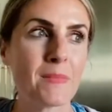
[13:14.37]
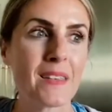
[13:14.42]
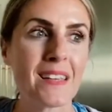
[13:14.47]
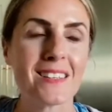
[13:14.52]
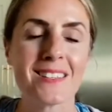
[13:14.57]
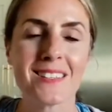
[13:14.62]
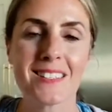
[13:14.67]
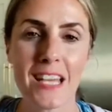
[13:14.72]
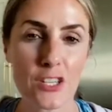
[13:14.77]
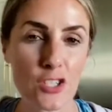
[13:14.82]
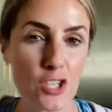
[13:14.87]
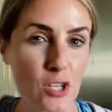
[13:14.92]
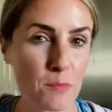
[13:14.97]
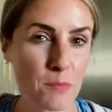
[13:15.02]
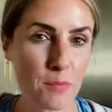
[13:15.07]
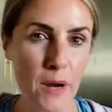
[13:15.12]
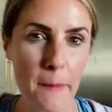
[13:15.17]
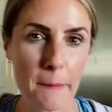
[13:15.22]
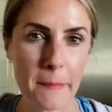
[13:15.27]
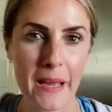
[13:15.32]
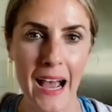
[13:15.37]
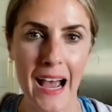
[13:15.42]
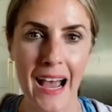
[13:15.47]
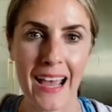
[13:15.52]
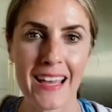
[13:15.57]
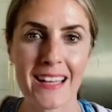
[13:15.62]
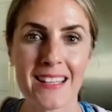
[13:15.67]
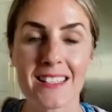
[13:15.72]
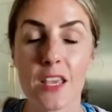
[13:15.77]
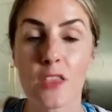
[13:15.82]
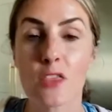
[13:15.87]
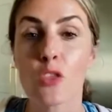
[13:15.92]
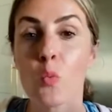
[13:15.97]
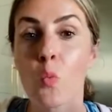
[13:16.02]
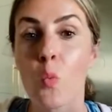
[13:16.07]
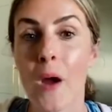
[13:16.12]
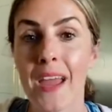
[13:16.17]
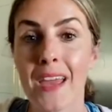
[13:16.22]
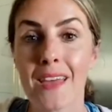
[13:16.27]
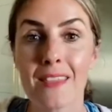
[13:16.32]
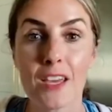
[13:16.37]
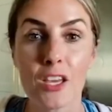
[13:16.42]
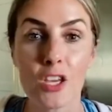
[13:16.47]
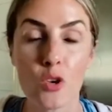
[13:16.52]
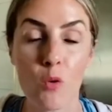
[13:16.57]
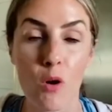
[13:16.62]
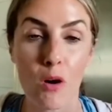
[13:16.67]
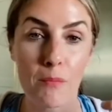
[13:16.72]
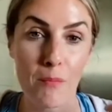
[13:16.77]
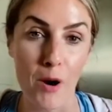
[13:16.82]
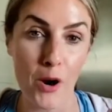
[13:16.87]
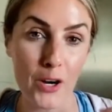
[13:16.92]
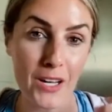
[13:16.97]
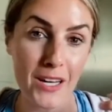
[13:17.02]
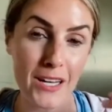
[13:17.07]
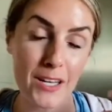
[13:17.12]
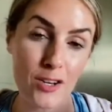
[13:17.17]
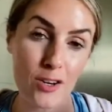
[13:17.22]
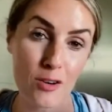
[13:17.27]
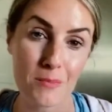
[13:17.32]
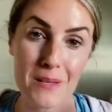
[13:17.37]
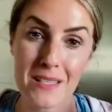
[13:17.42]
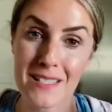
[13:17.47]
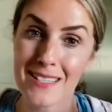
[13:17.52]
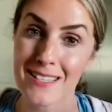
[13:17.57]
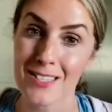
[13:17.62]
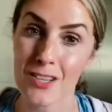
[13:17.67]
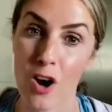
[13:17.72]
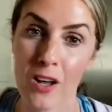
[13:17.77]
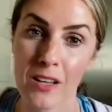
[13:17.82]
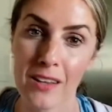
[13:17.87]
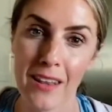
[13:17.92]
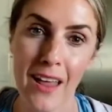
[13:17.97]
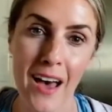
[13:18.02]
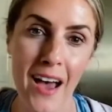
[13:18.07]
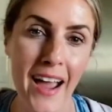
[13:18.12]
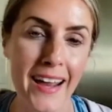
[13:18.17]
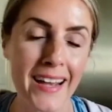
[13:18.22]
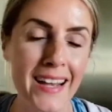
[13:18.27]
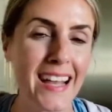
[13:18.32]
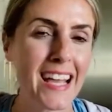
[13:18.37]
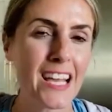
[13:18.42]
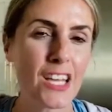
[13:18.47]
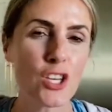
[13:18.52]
session prep guides, the way that you are marketing your business online.